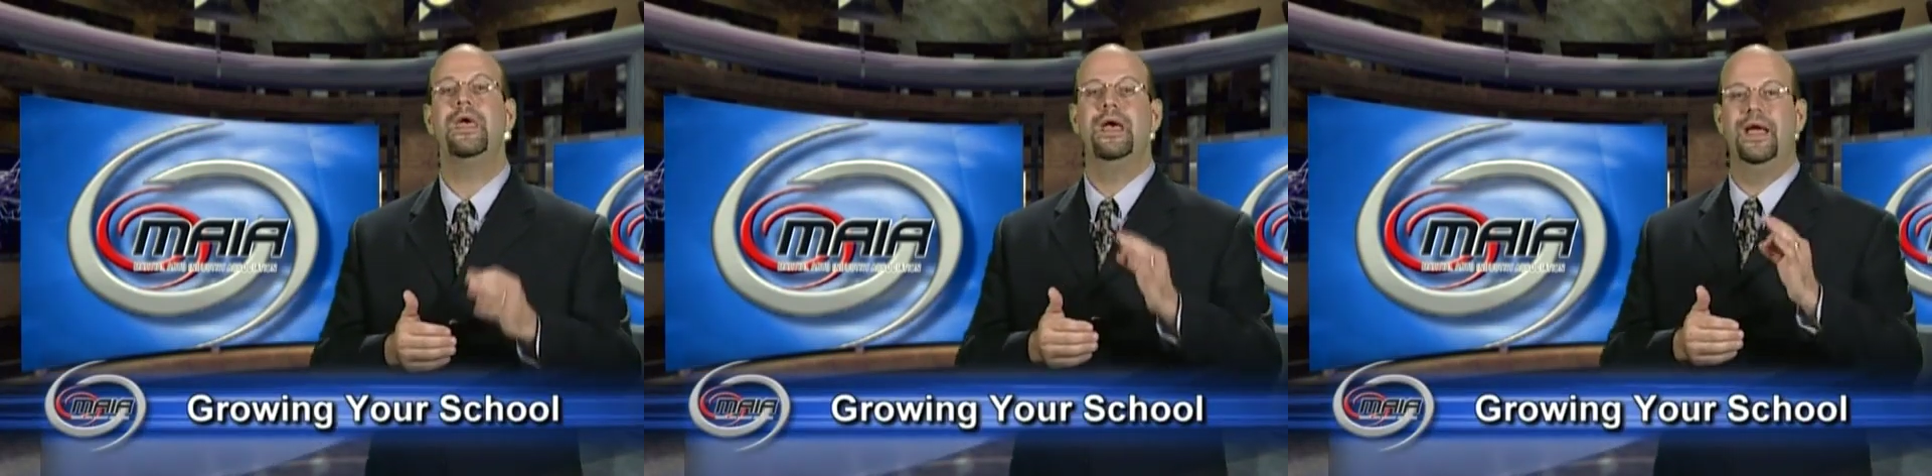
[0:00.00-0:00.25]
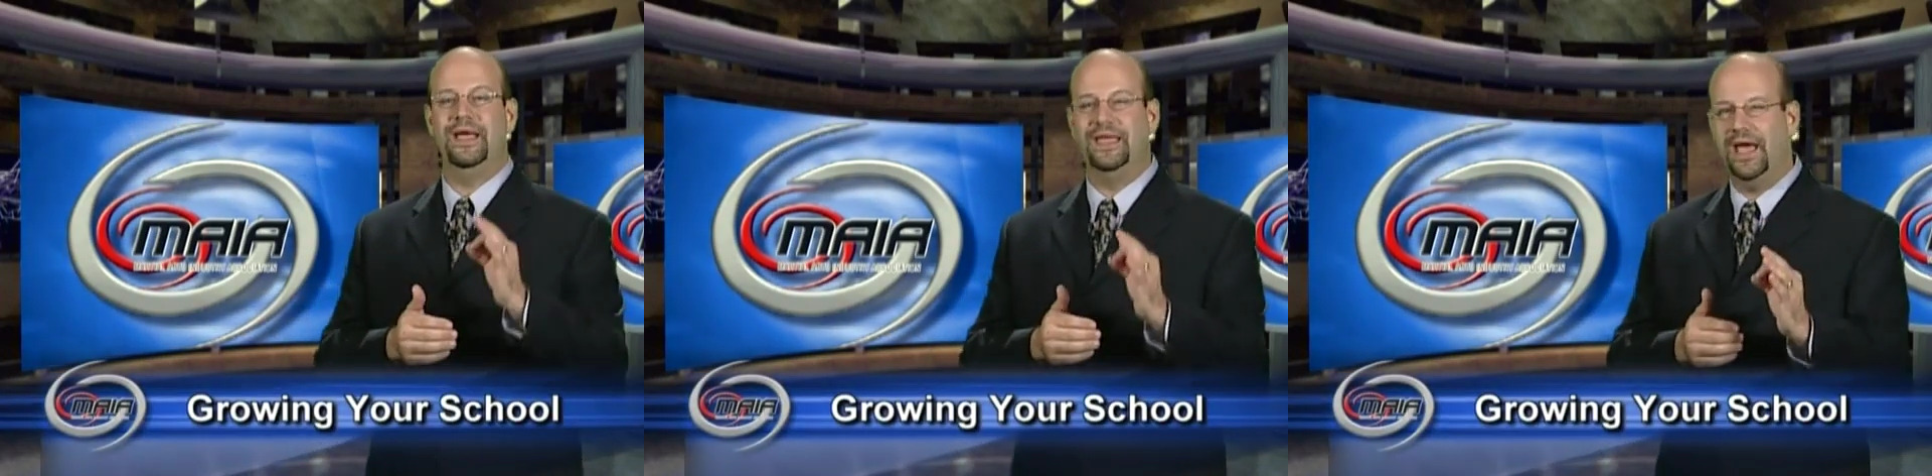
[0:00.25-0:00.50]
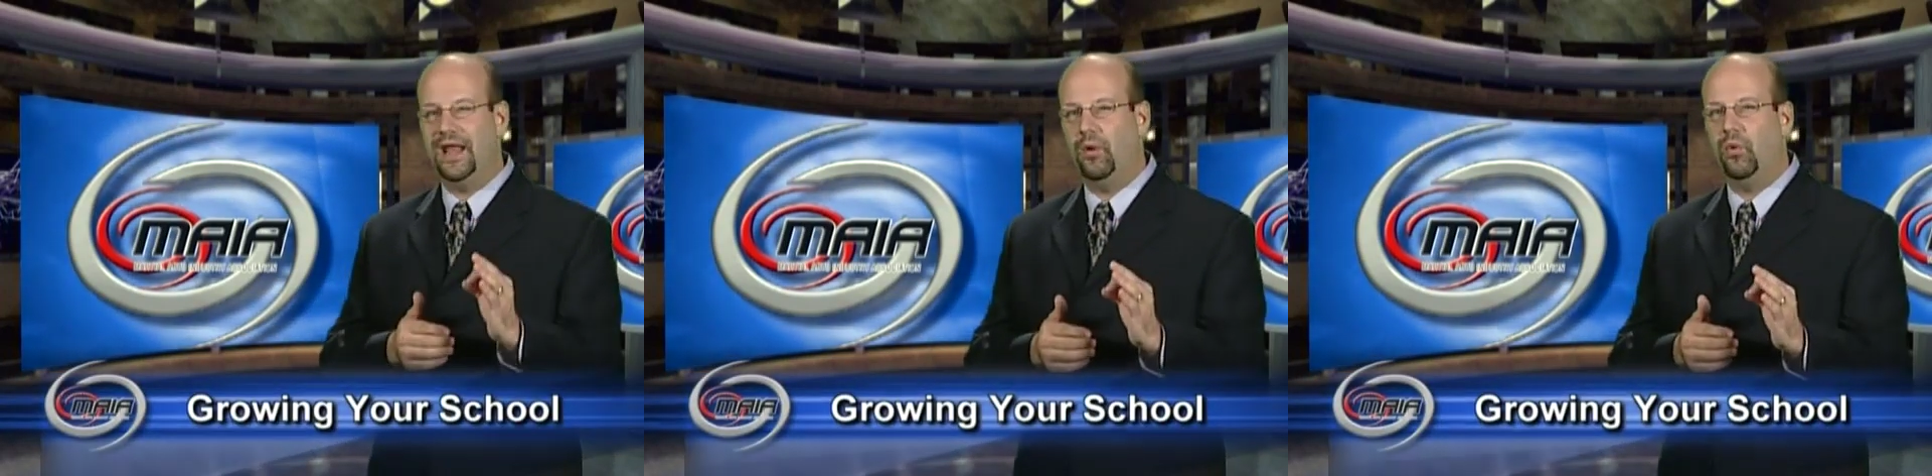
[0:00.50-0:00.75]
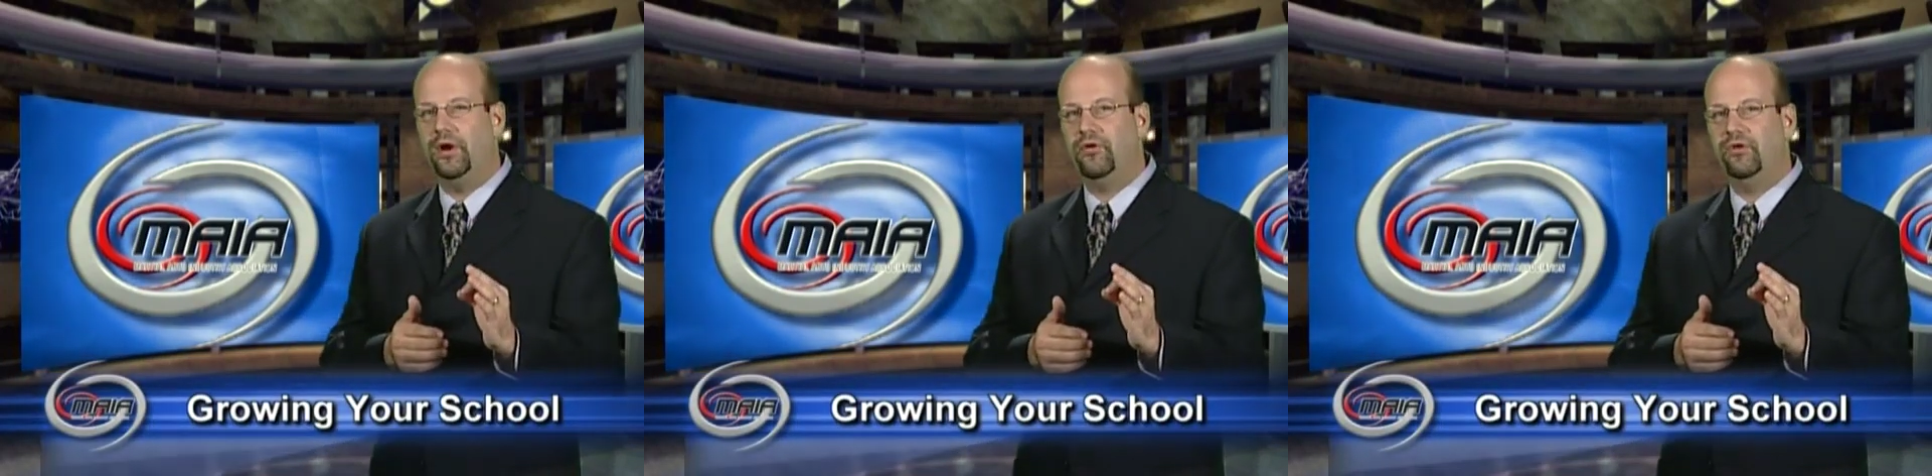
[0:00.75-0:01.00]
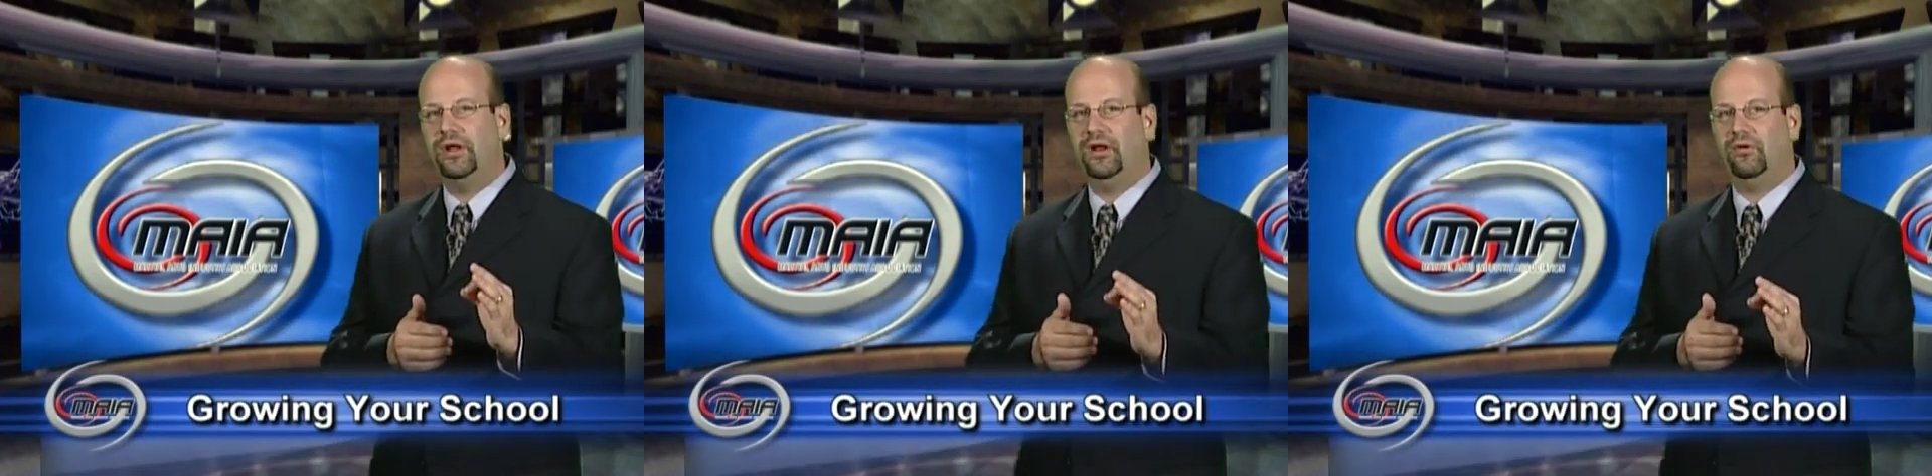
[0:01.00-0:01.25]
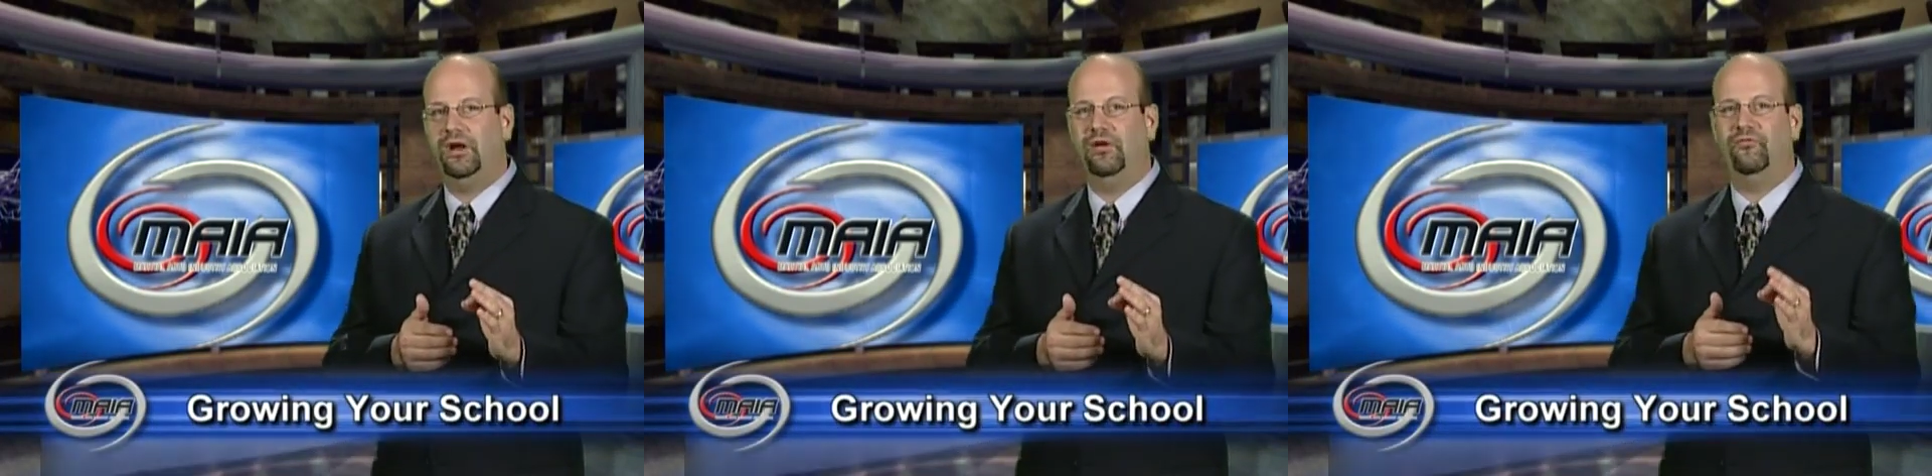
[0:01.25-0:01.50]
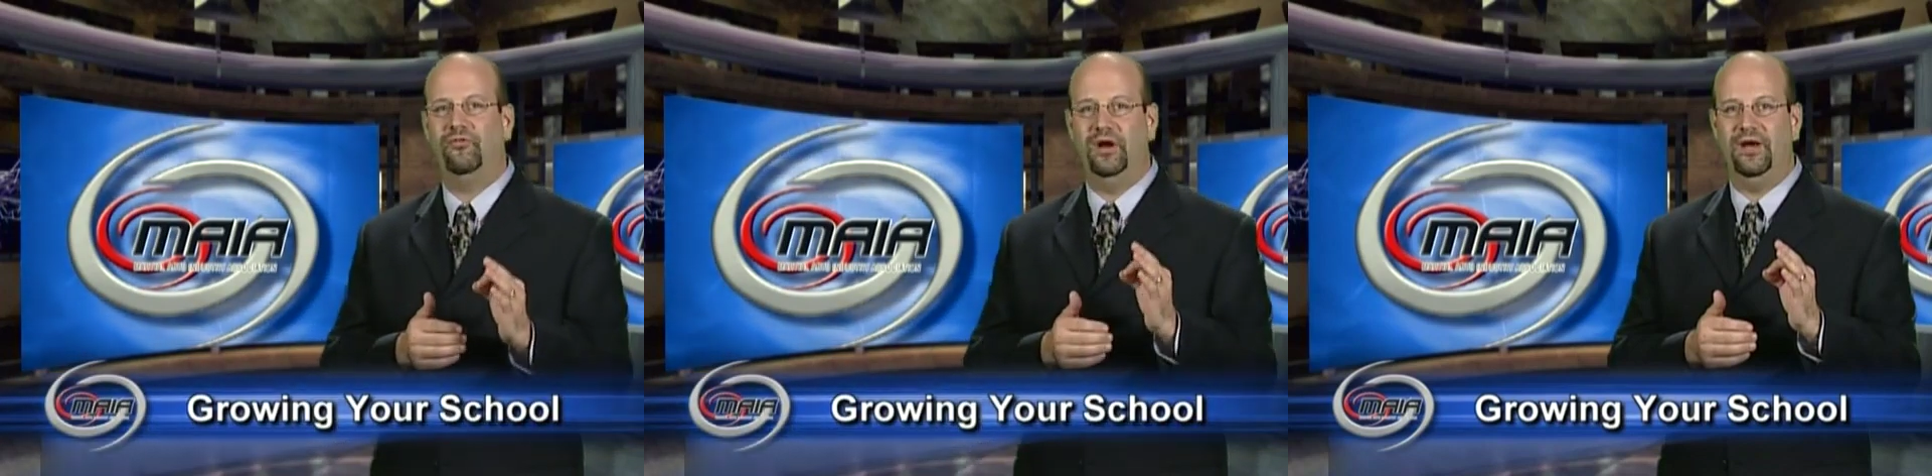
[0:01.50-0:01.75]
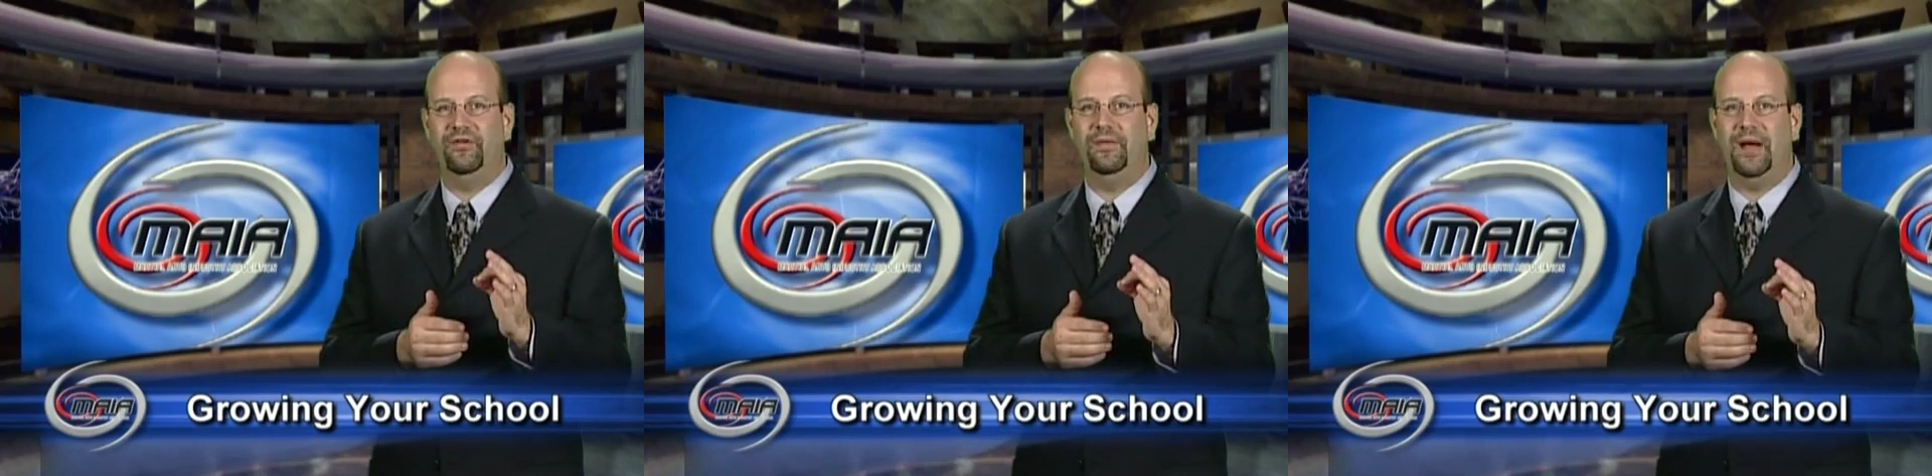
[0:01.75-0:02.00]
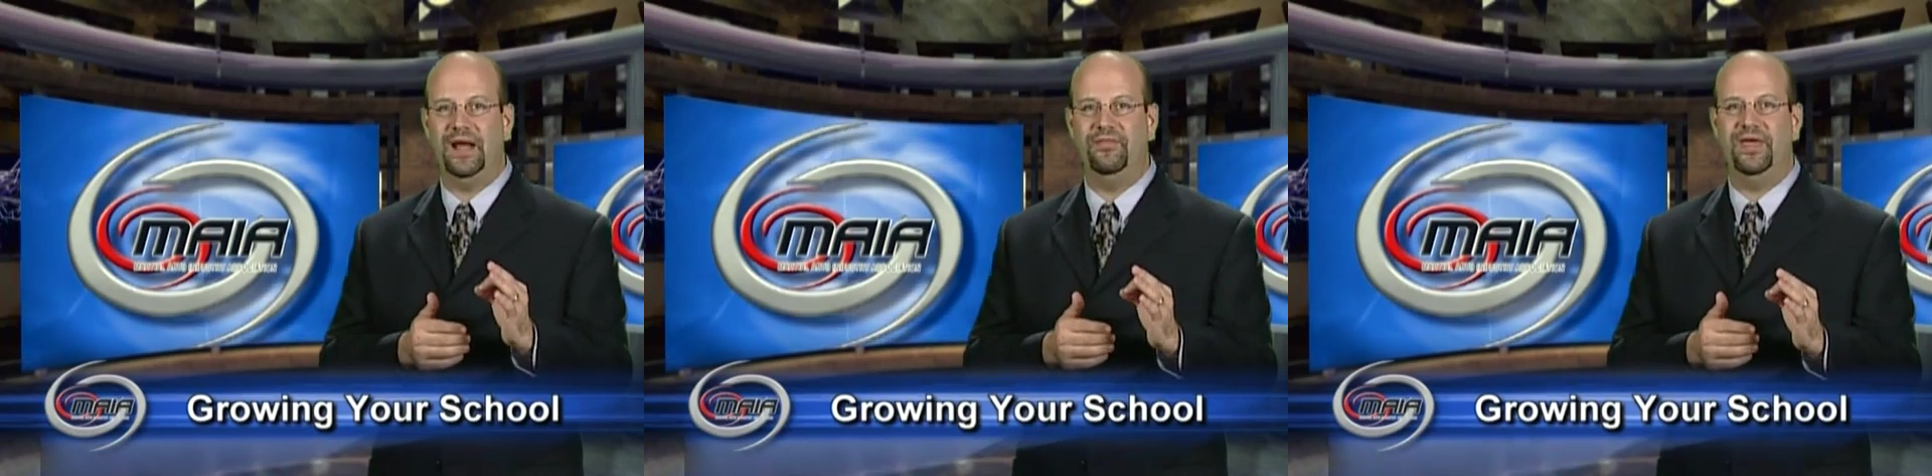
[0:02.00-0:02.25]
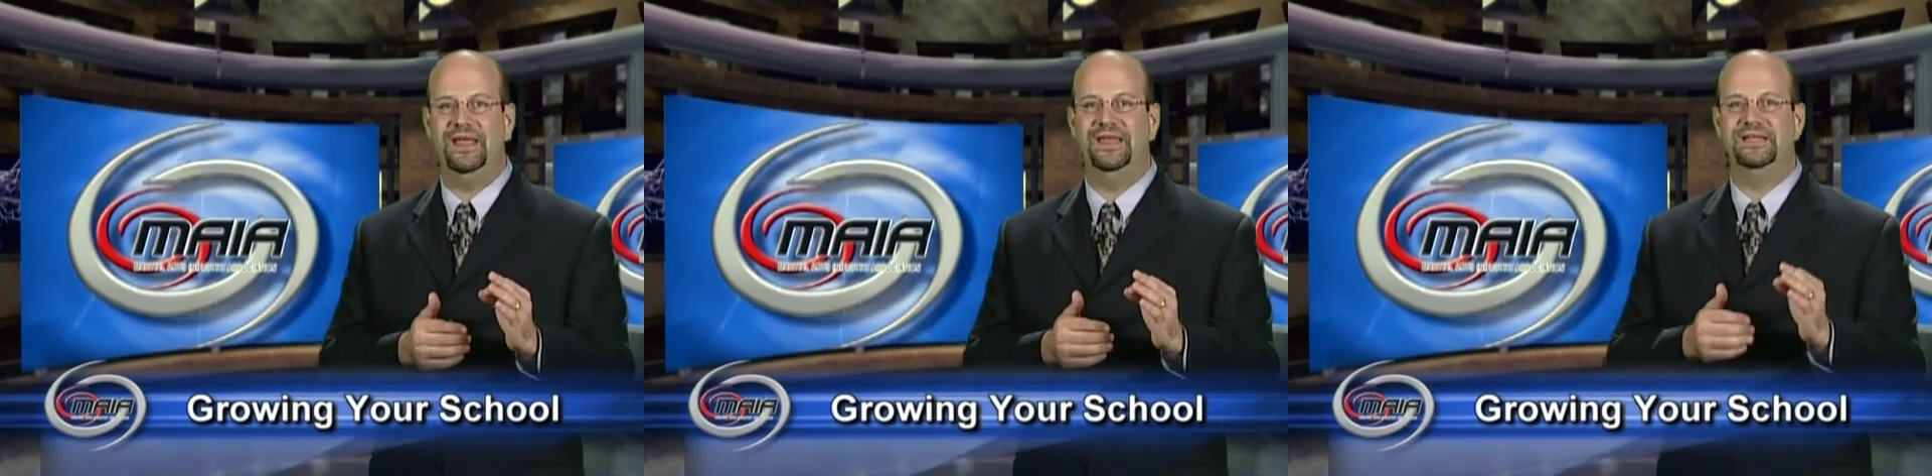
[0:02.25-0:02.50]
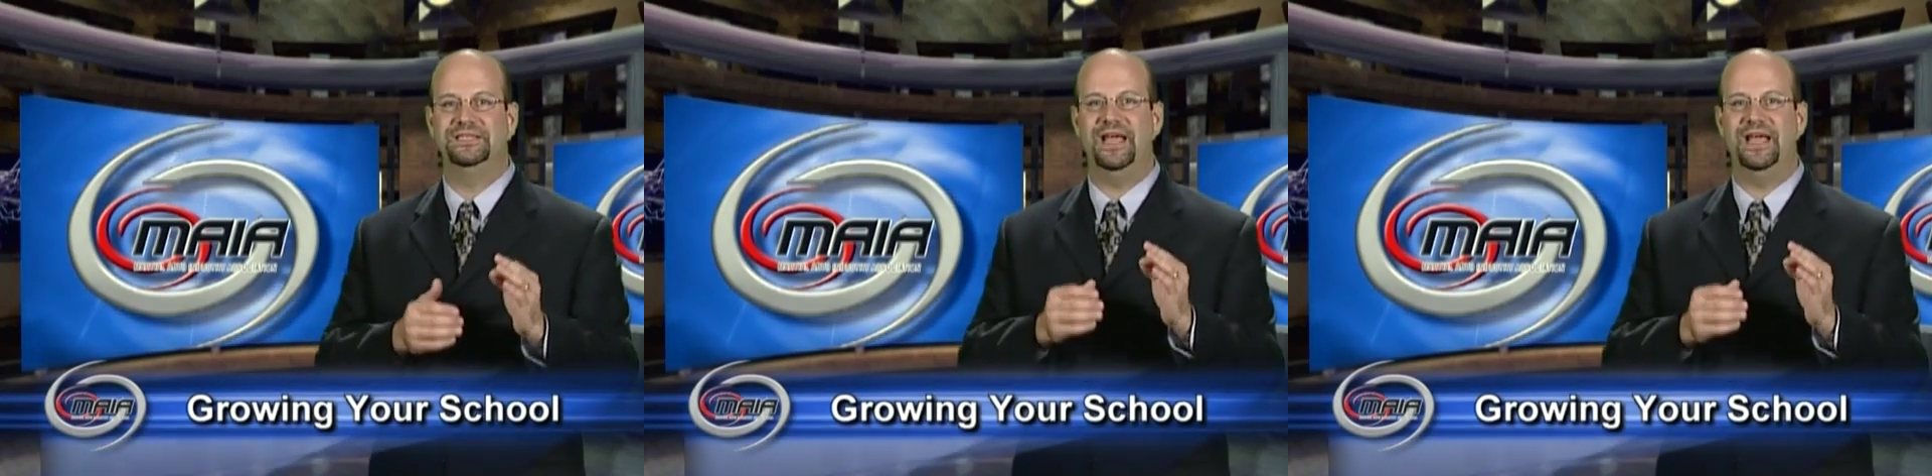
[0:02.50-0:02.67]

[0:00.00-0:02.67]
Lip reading: Again, I want to reiterate for everybody that it is